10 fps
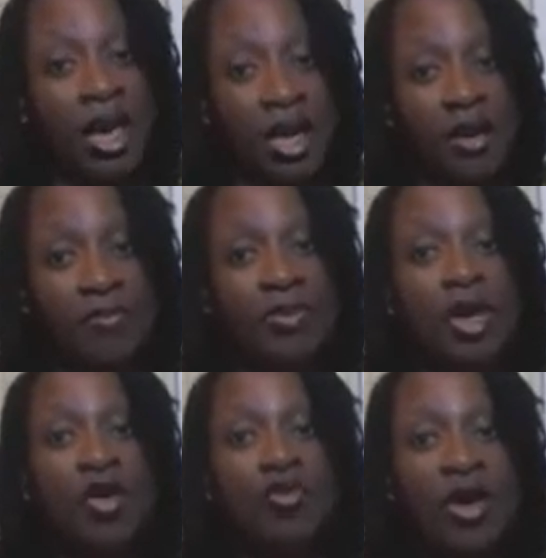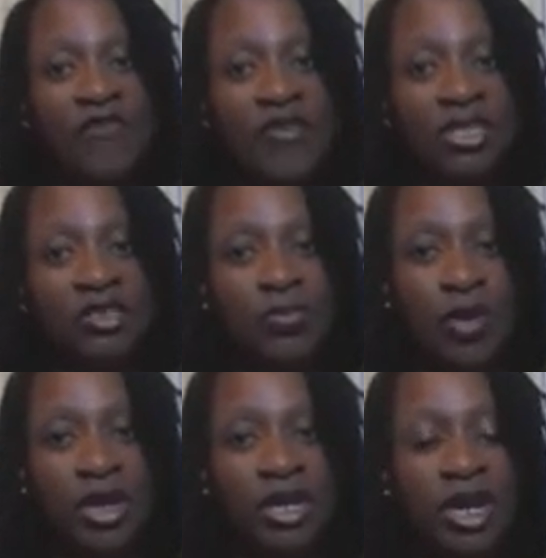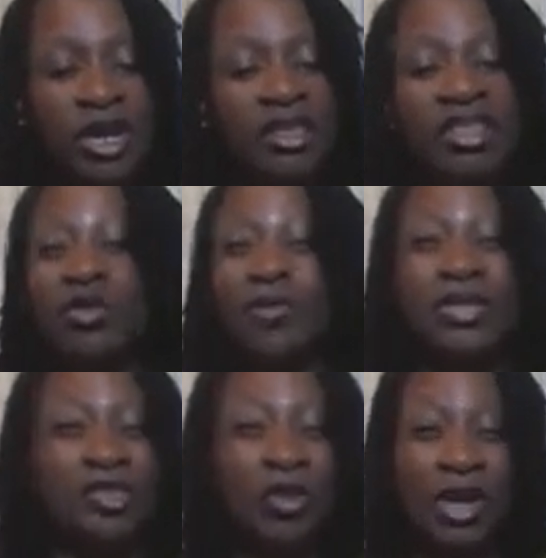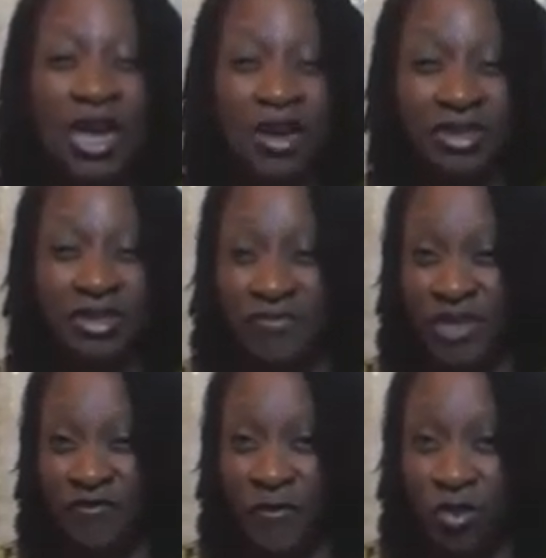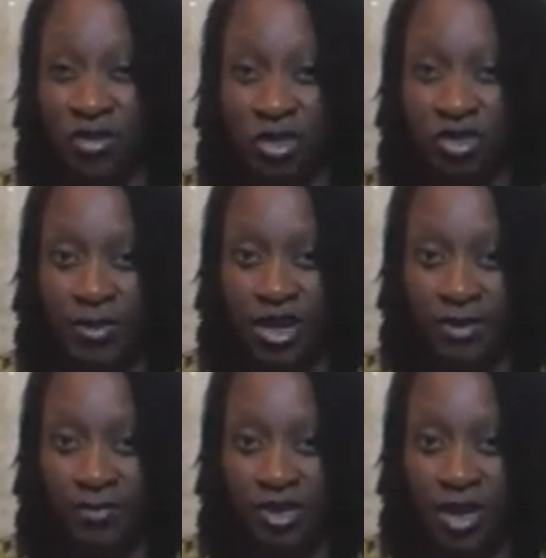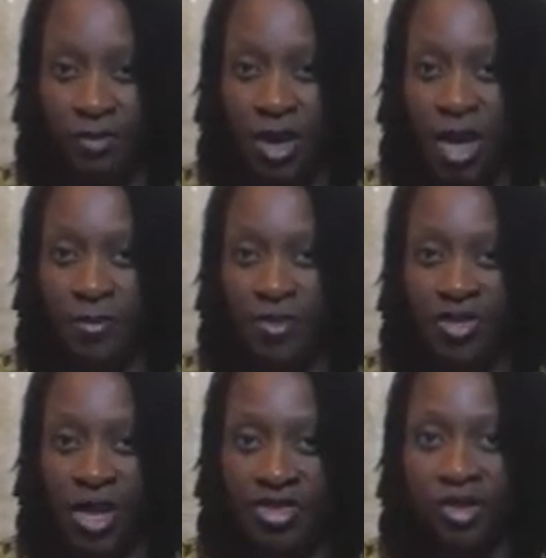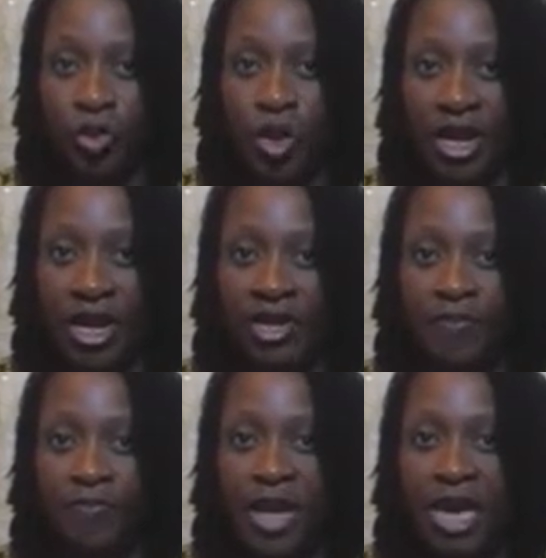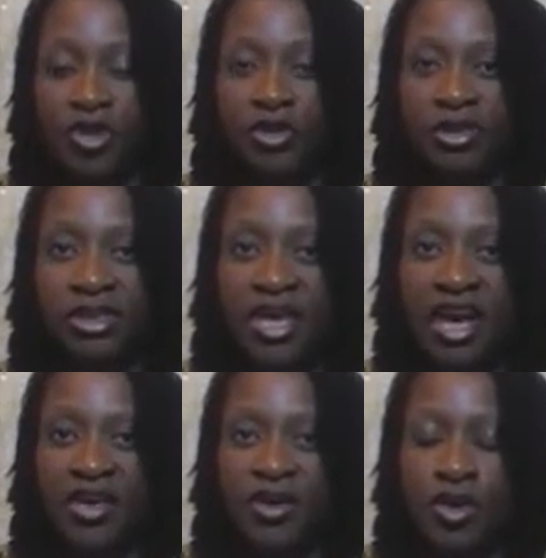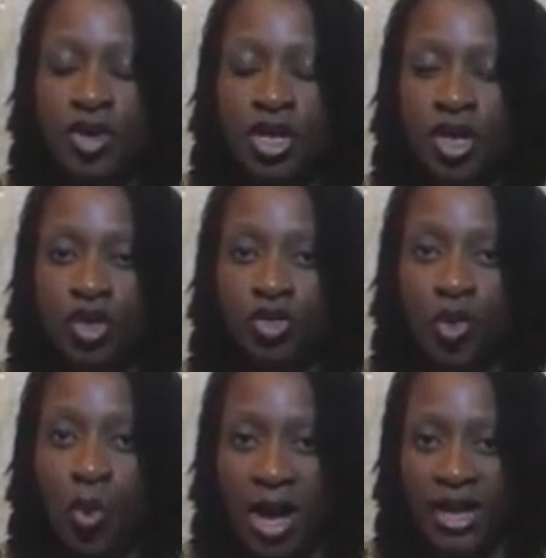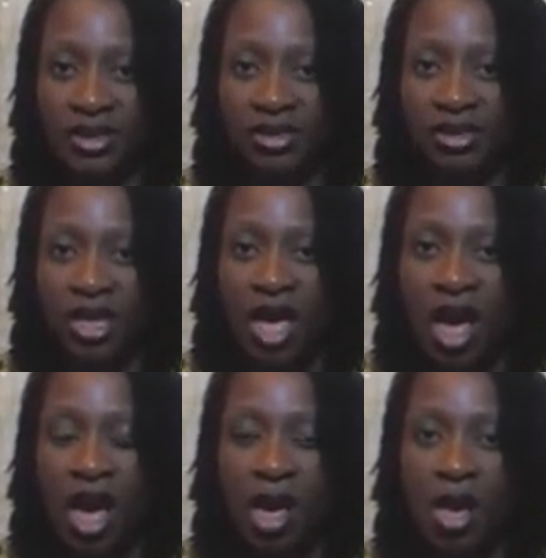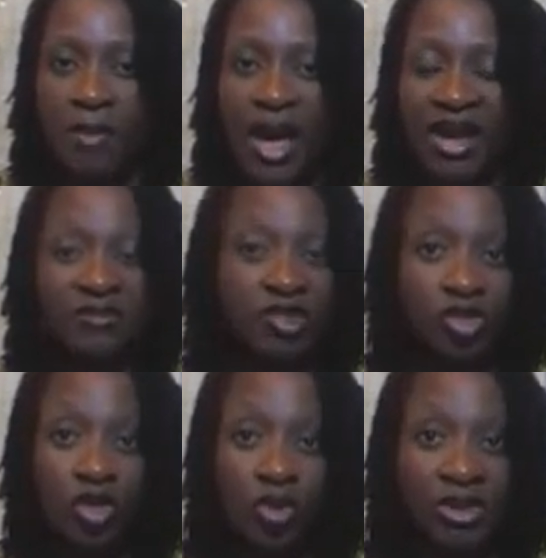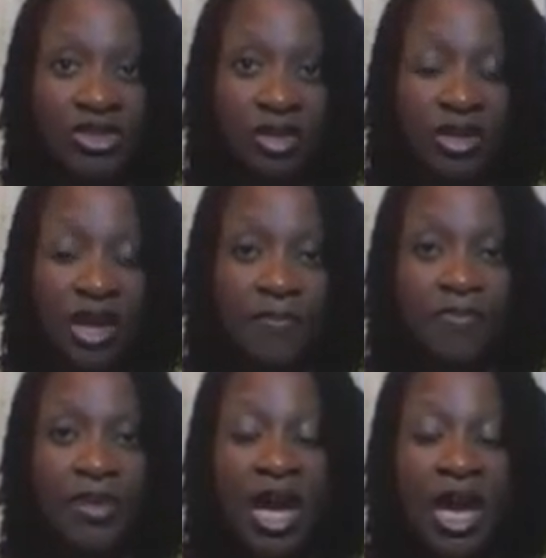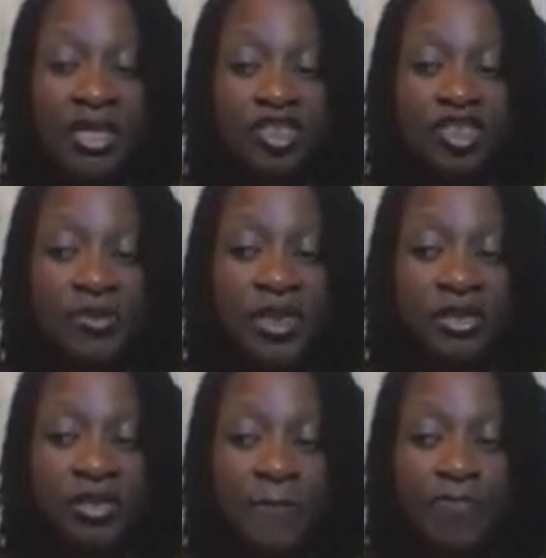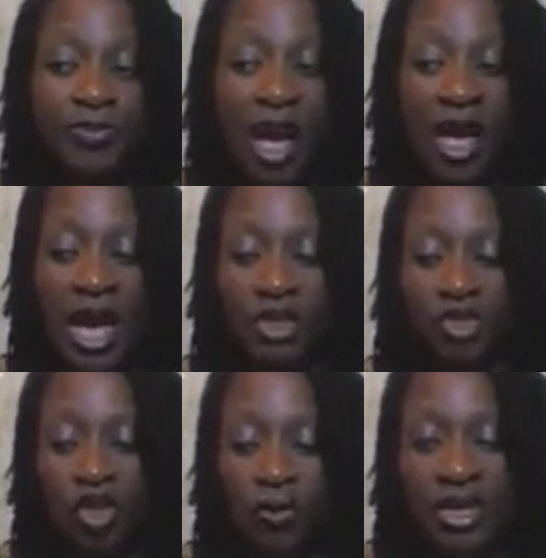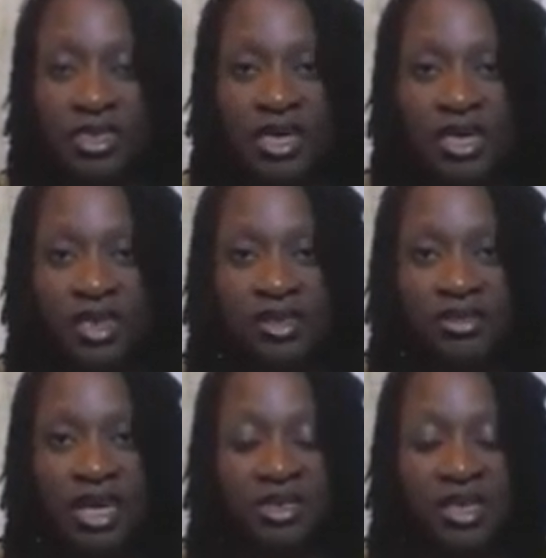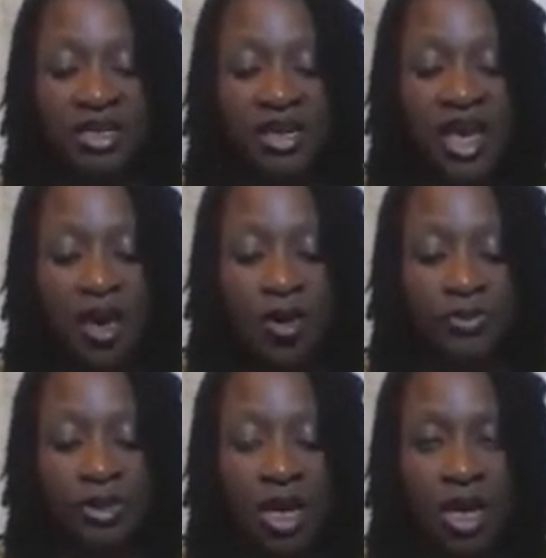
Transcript: hair. Right, first break an egg. This will be so hilarious if this falls onto my laptop. But there's one egg. And you can see I include the whites, and I've just always done that. And it's just because I add so many things that it helps